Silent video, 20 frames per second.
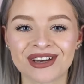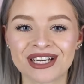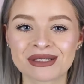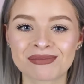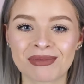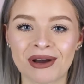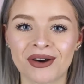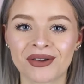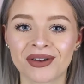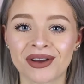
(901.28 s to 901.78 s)

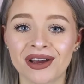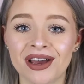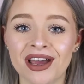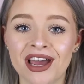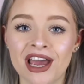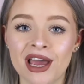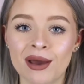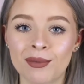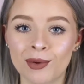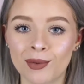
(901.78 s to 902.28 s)
face powder
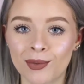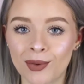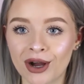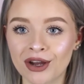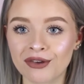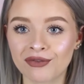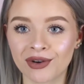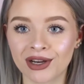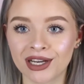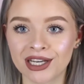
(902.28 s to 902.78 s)
but
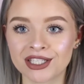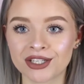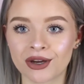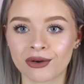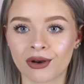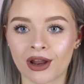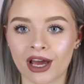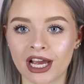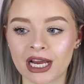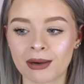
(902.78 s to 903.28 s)
what I really
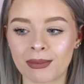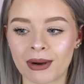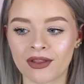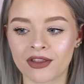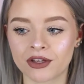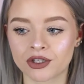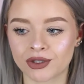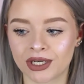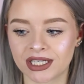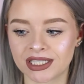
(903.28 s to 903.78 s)
don't like
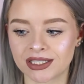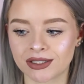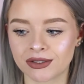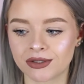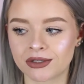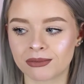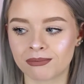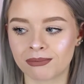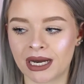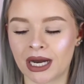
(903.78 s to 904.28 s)
about the
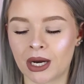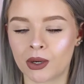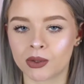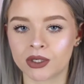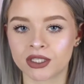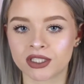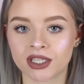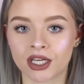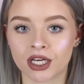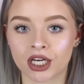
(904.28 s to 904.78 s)
translucent
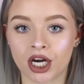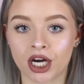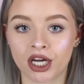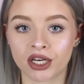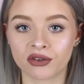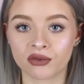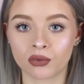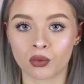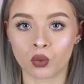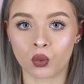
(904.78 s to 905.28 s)
powders that are
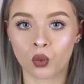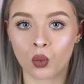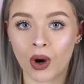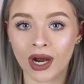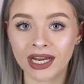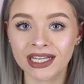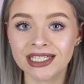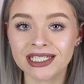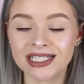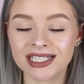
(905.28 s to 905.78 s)
kind of
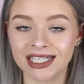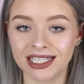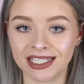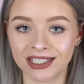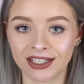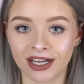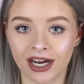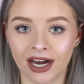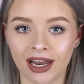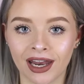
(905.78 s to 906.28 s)
white
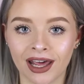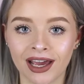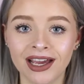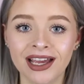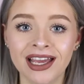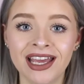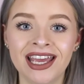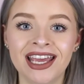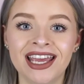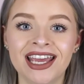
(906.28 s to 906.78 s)
in
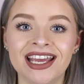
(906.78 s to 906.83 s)
colour